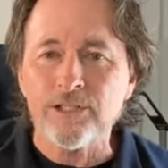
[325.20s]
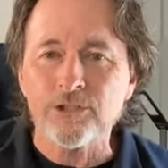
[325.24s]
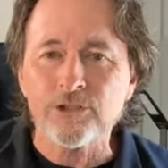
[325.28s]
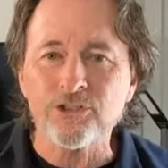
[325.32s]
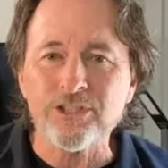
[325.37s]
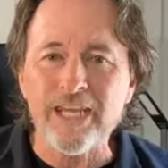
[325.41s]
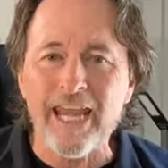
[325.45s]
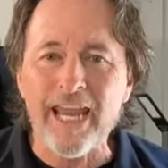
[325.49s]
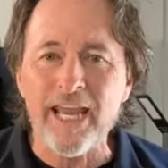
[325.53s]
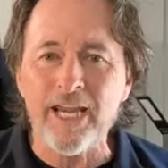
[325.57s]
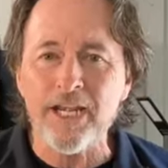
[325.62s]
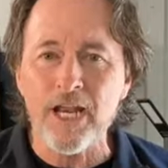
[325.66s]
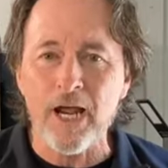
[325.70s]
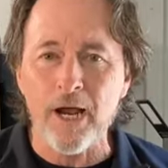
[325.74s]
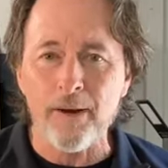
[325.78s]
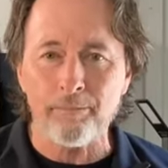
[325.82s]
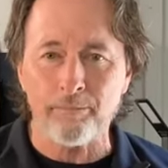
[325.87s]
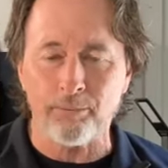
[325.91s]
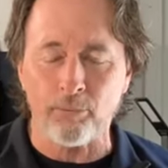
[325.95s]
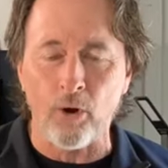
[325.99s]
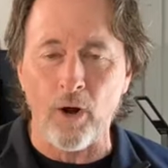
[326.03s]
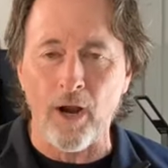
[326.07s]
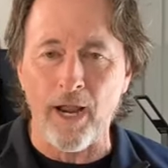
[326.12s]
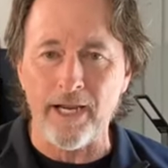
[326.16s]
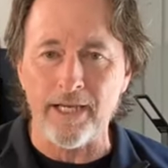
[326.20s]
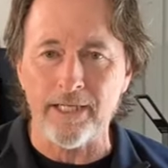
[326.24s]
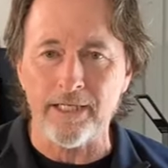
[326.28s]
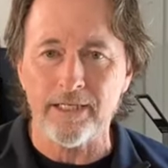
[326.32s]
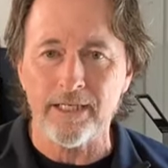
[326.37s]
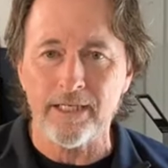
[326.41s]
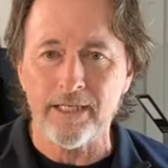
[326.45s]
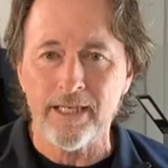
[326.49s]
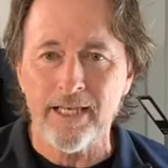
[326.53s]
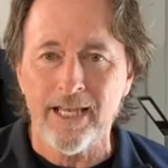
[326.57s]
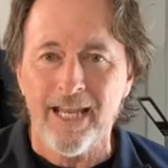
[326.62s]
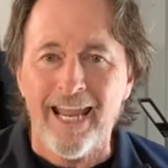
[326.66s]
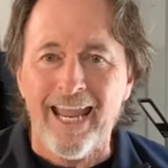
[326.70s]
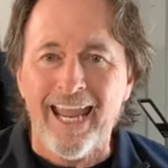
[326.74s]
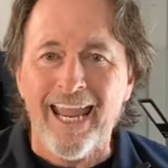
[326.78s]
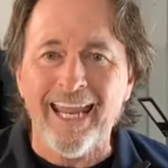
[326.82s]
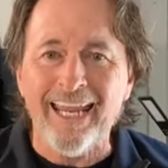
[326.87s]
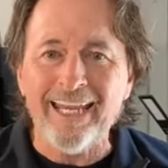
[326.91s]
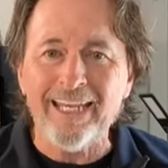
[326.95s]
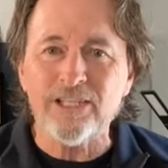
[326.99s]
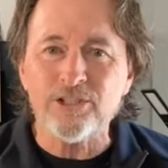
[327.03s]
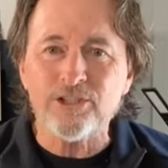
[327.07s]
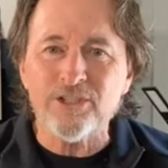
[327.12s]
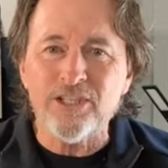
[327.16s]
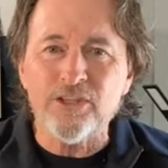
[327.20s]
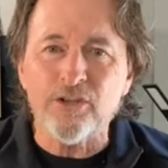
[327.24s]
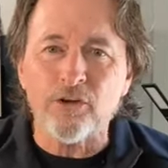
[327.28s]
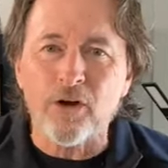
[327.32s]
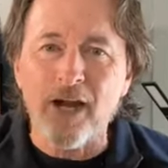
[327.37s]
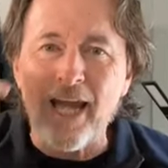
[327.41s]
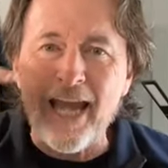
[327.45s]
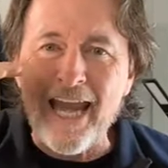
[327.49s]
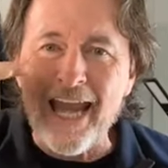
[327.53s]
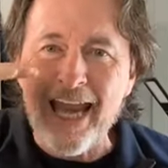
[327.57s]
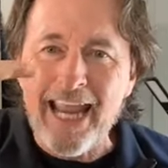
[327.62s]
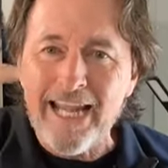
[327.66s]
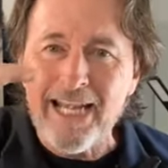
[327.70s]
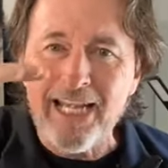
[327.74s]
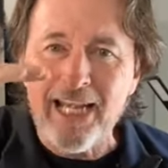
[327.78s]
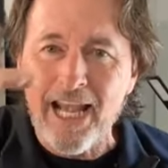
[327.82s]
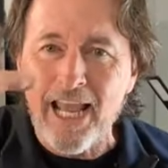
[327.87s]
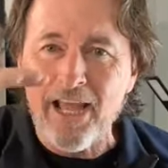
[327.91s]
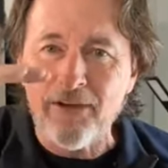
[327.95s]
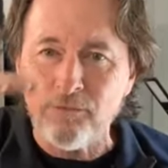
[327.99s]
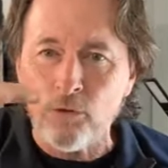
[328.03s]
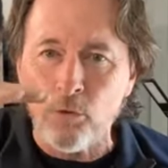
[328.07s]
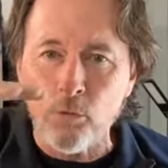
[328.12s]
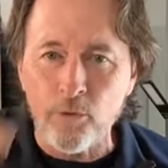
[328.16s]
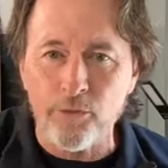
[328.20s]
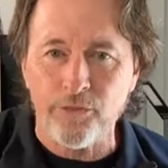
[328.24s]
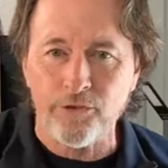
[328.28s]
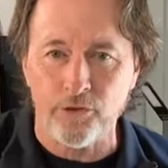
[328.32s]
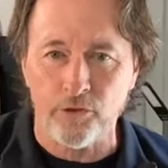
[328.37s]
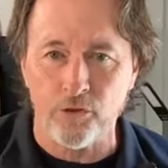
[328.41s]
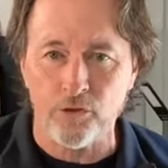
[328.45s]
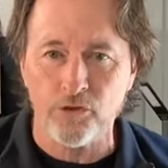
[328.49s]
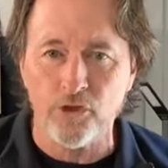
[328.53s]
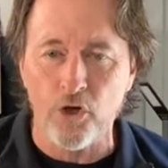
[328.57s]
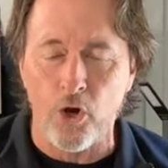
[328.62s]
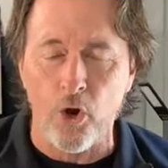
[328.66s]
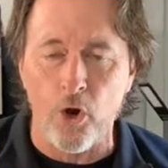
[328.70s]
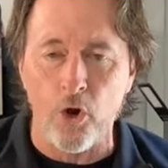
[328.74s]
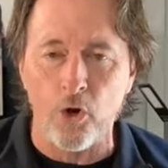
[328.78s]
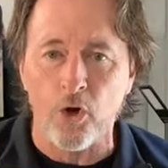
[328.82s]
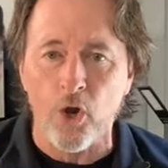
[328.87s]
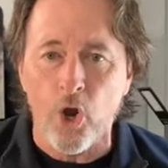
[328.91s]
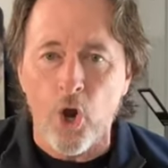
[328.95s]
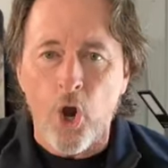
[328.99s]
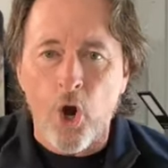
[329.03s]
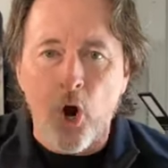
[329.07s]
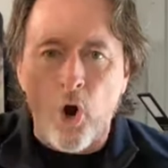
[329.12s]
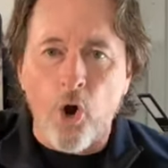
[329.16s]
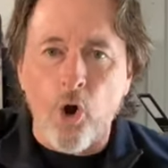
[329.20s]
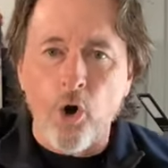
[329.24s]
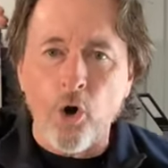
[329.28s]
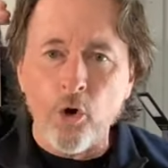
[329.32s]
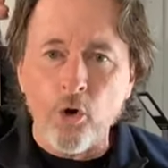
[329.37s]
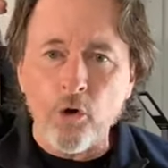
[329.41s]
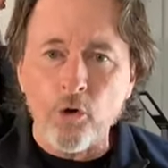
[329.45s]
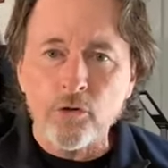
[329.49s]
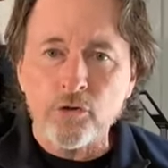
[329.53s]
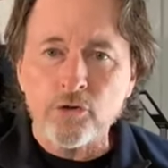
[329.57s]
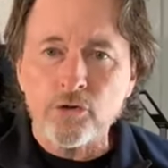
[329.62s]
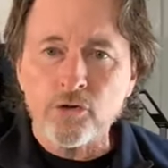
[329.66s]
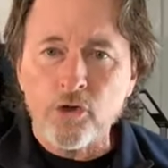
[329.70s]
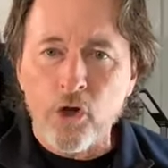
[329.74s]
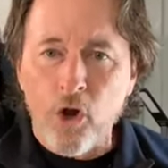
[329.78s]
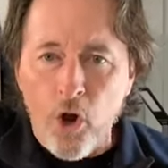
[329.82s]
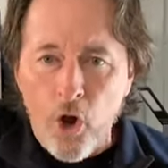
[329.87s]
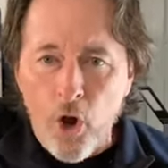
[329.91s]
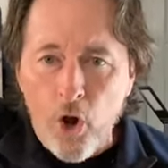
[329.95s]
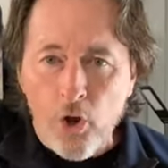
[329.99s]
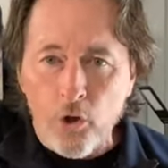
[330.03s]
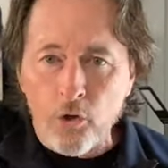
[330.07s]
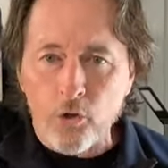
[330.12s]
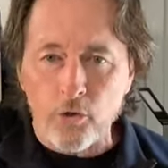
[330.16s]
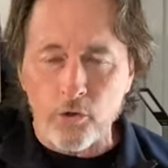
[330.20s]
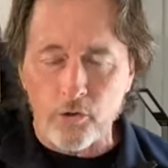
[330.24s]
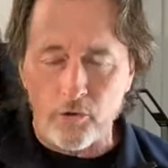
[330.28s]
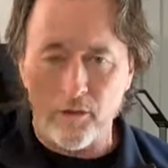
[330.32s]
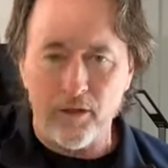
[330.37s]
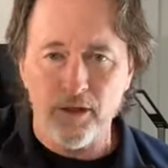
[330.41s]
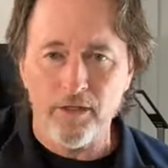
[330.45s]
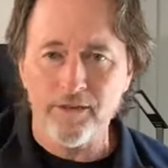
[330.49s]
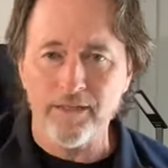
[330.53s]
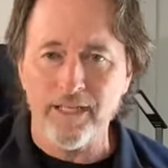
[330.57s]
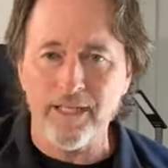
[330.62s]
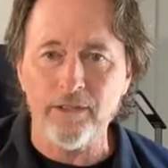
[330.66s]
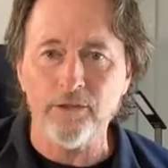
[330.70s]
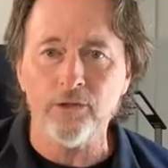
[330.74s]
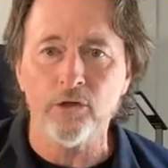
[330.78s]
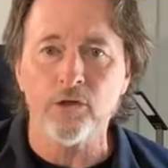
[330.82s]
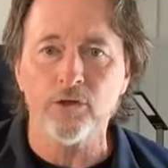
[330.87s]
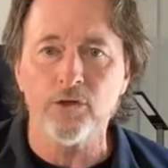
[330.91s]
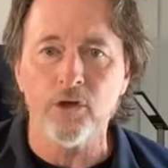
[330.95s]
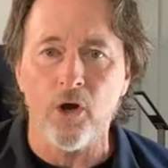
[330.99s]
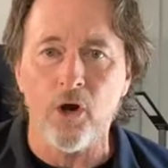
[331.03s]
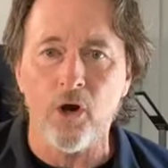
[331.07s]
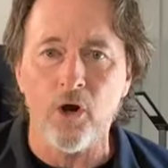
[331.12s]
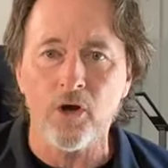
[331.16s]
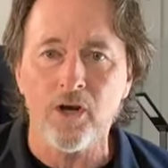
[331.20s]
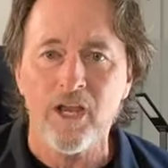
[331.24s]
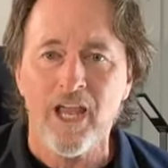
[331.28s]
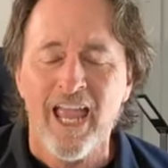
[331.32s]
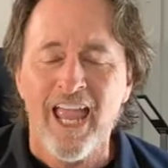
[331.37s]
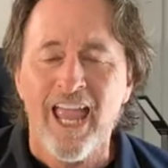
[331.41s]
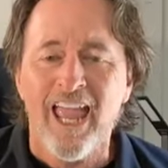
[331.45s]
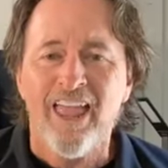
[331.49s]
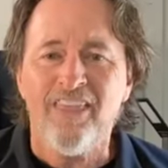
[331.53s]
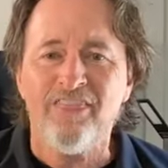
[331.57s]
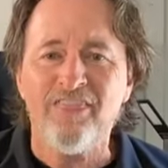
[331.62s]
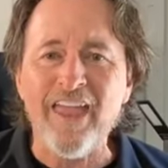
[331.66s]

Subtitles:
can stand upright and is either head level with your dog or taller than your dog,